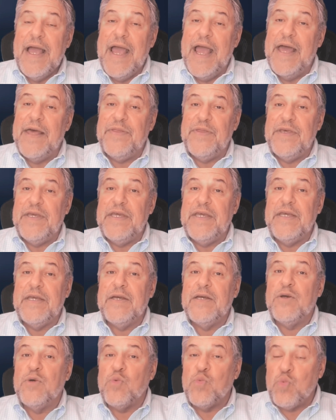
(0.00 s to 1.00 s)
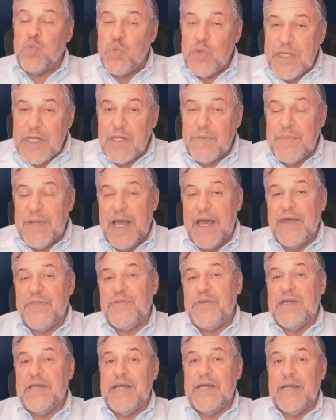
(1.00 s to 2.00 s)
And the real
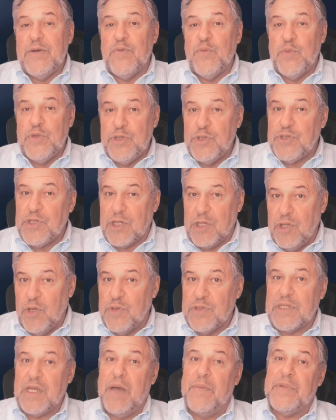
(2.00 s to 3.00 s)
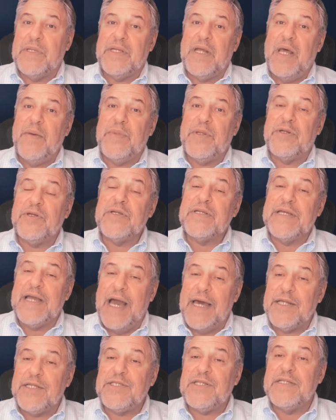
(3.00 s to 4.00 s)
math, using the lowest common denominator,
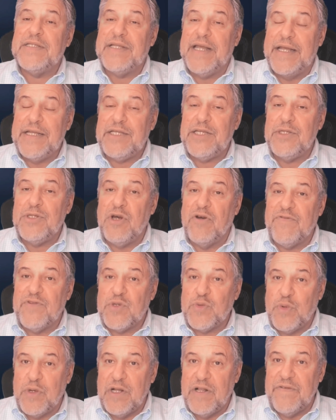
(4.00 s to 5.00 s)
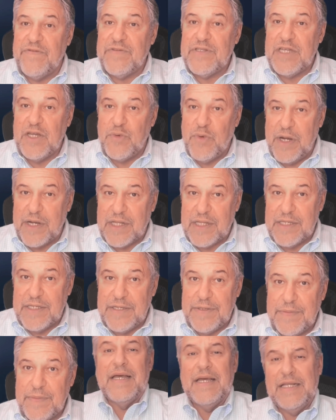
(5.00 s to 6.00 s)
got us to 19 over 12 directly.
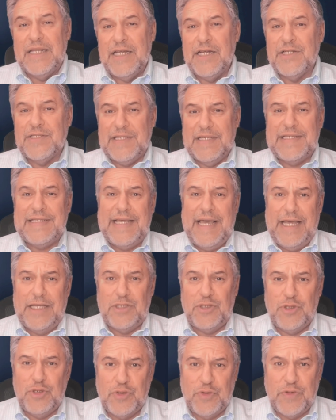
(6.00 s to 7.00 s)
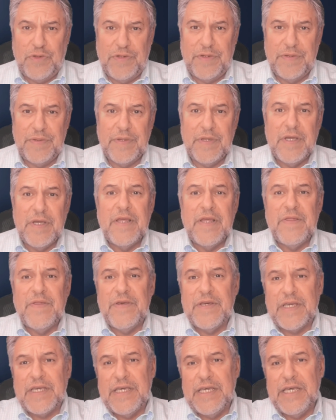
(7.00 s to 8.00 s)
And here's the sad truth.
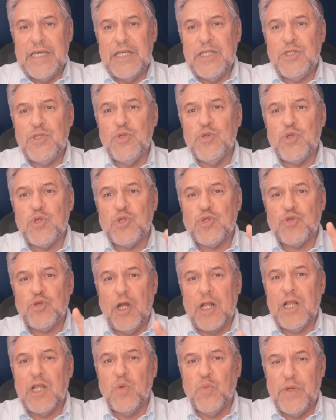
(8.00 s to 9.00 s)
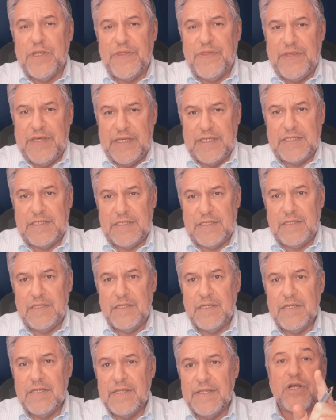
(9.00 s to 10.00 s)
The kids who struggle with this,
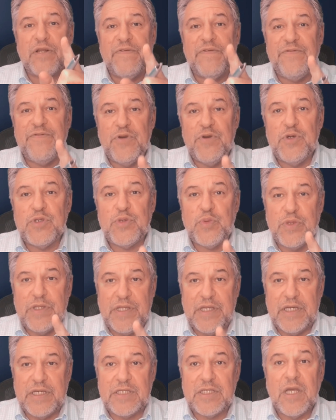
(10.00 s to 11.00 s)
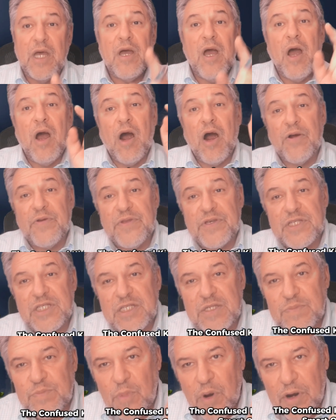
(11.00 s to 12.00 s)
who are confused with this, are the
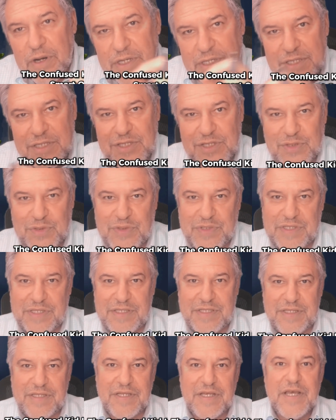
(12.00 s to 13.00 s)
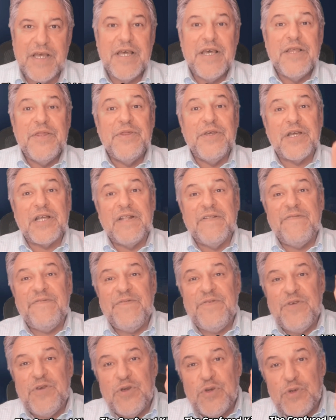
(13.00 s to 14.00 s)
smartest students. The
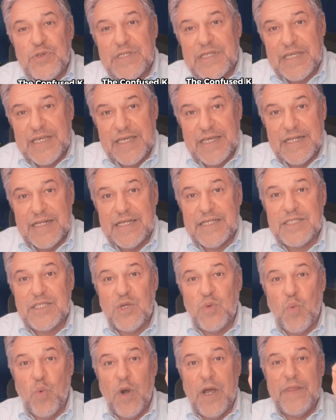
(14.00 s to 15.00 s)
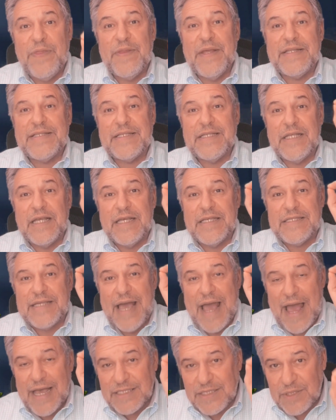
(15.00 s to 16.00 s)
confused kid is the one that is
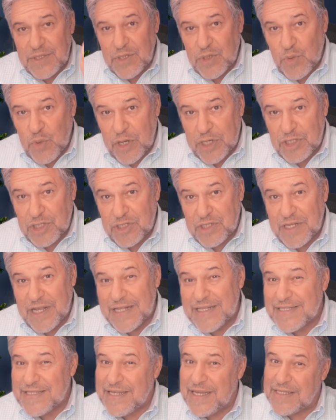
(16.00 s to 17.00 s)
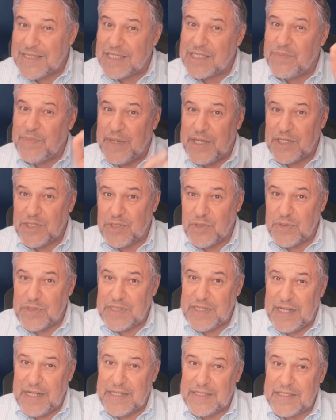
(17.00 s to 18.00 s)
asking the question and says this makes no
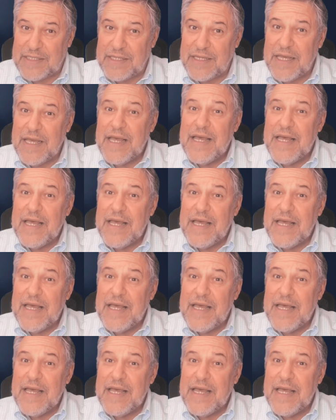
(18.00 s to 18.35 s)
sense.